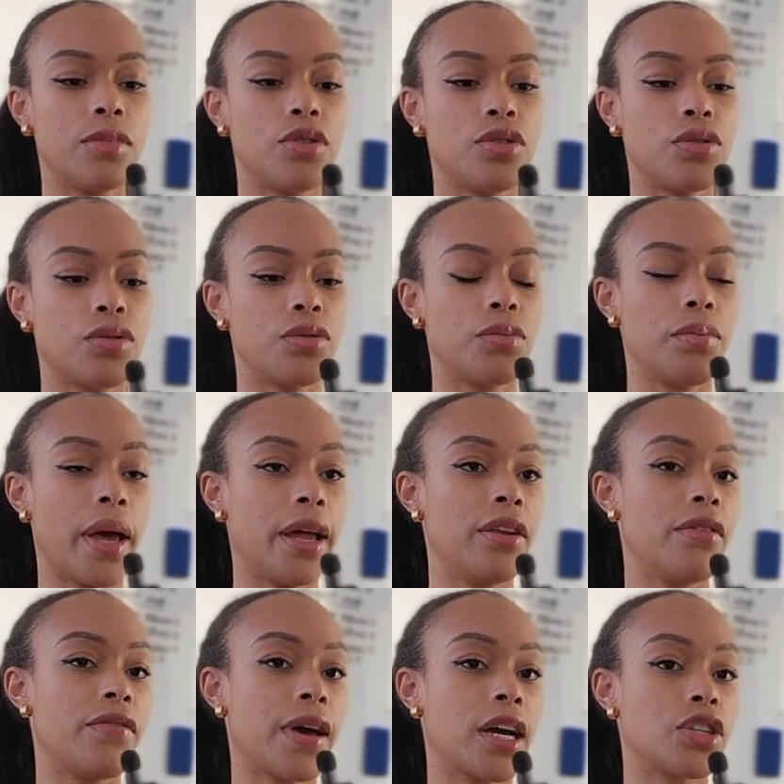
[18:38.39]
to
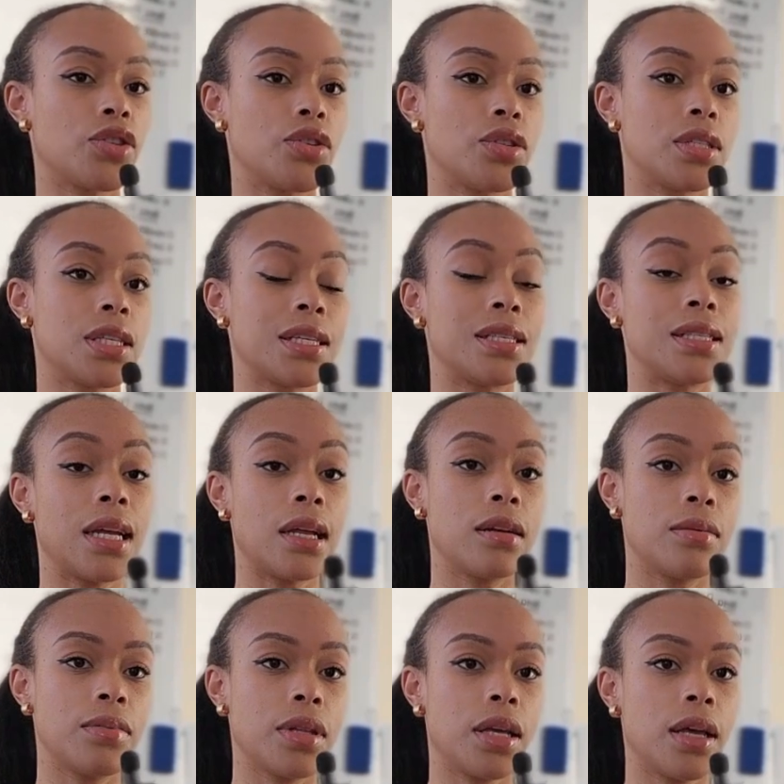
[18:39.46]
manufacture
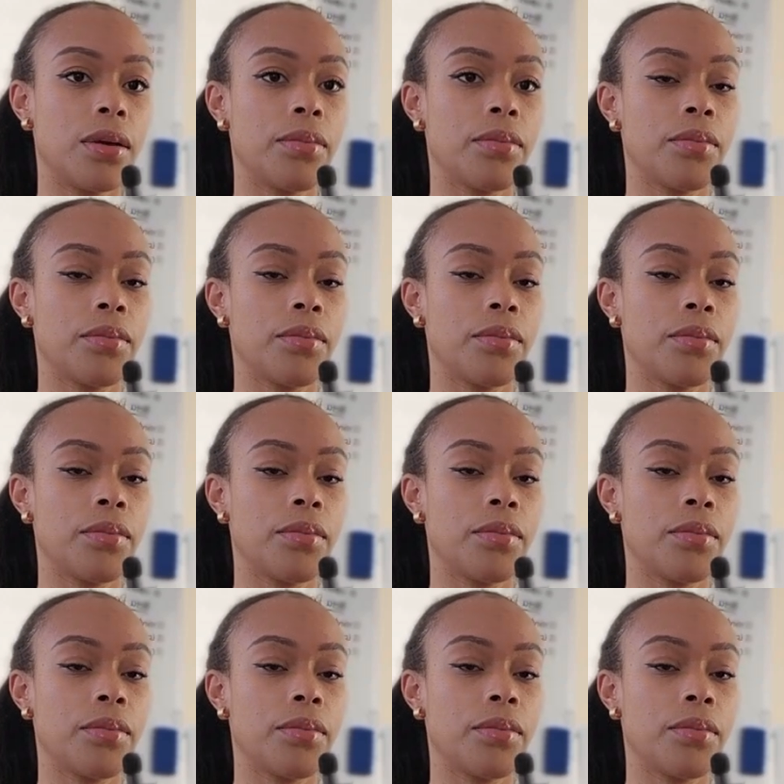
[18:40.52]
sustainably.